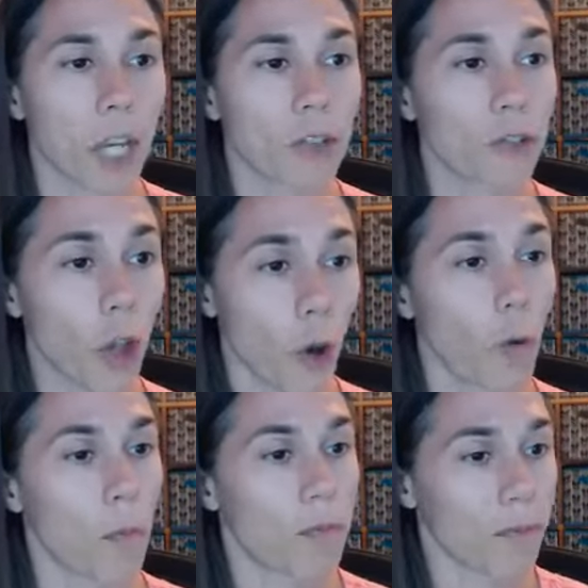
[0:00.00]

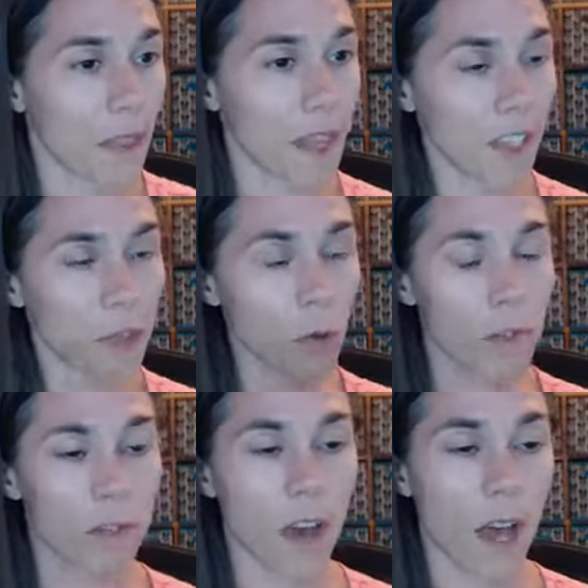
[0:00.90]
So that's what
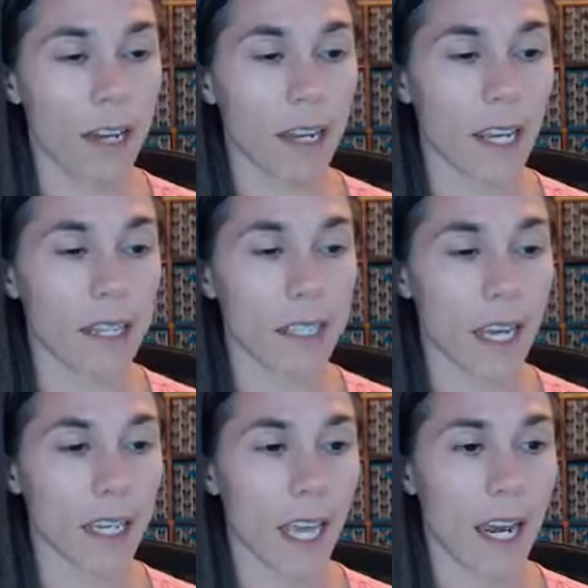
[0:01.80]
we've got. And
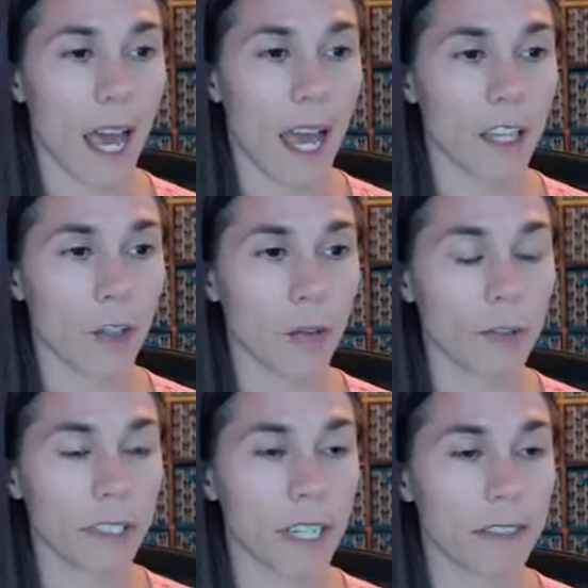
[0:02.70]
again, I
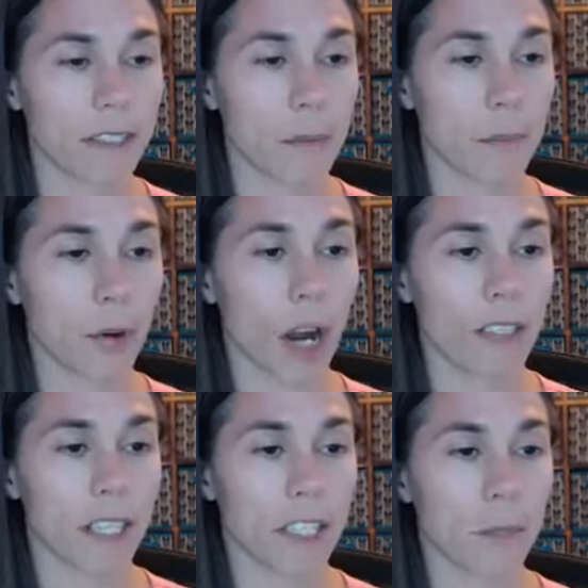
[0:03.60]
use that same
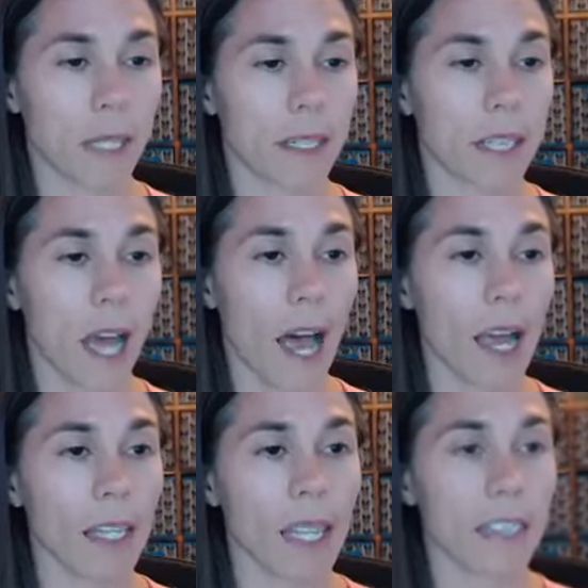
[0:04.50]
process because
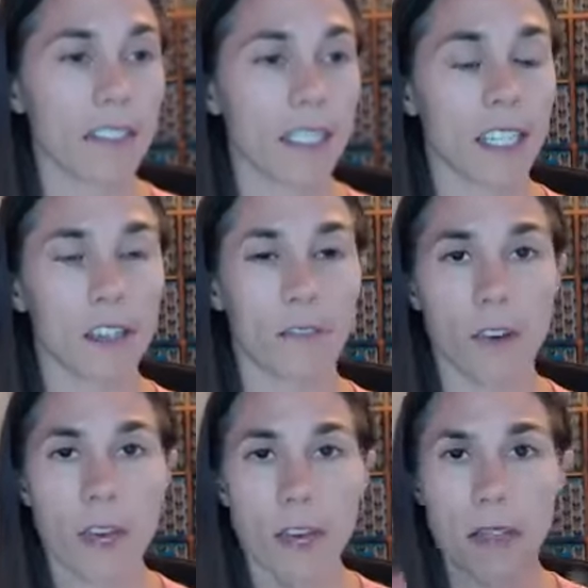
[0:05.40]
I like to give
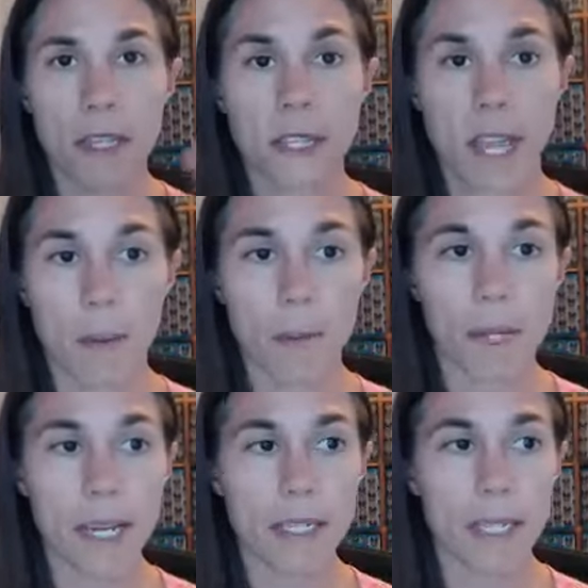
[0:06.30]
the
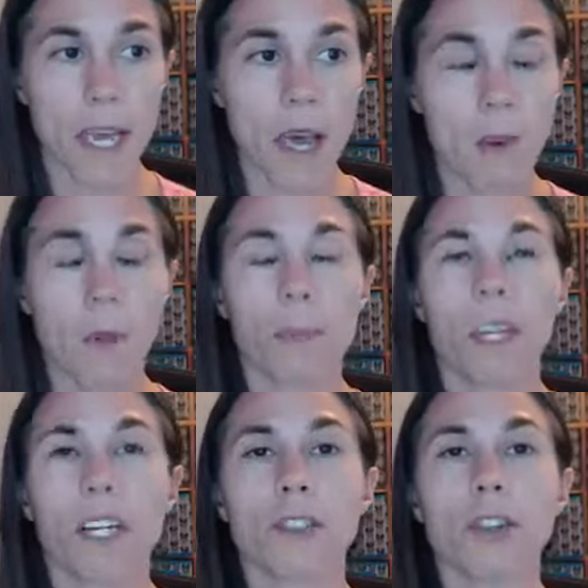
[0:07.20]
template, but
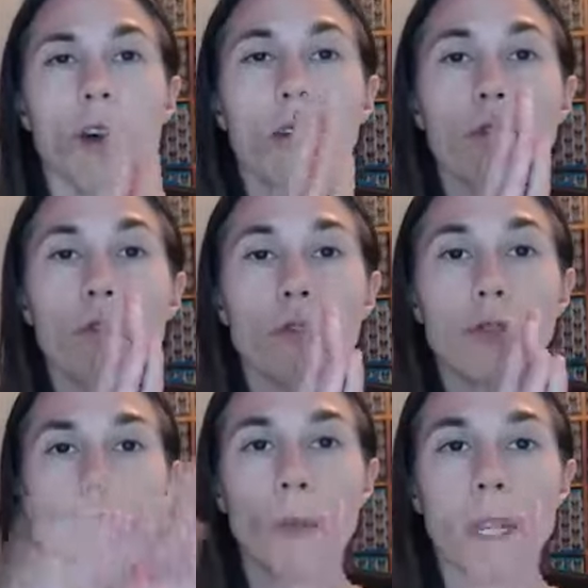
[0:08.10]
because there are
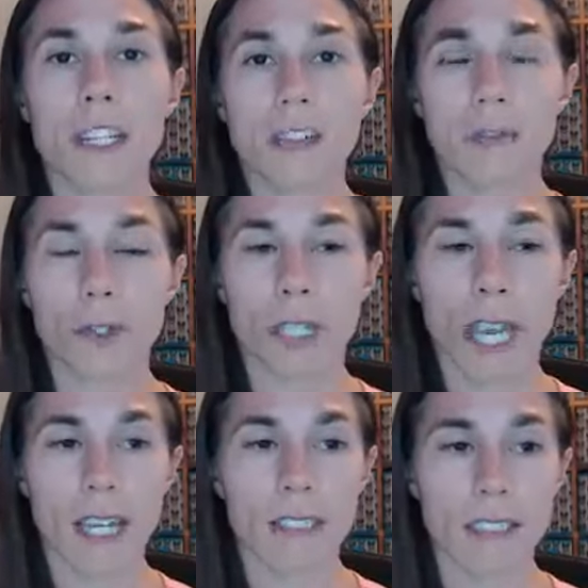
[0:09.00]
so many different
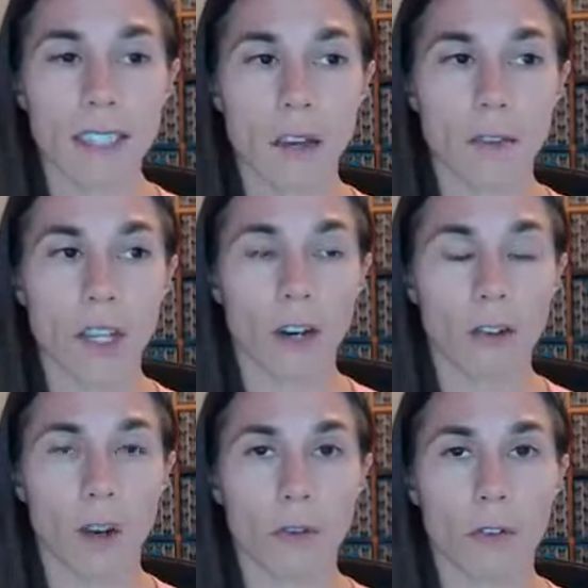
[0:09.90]
cases out there,
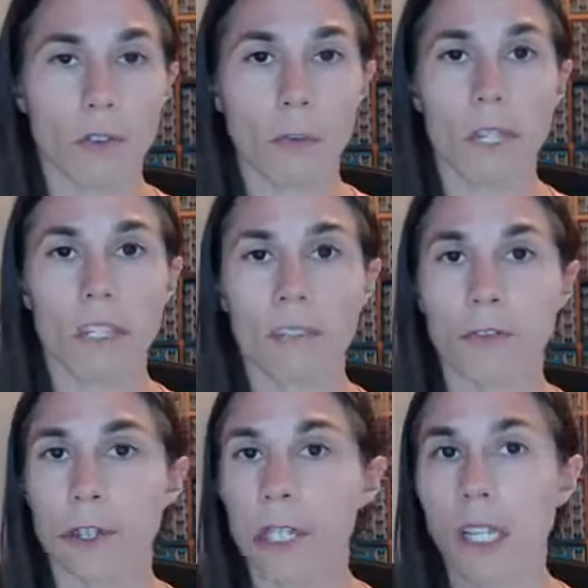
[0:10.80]
there are so many
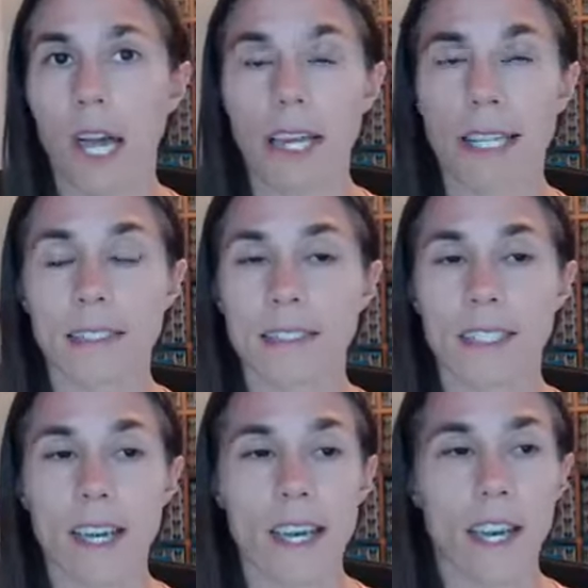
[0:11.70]
different clients,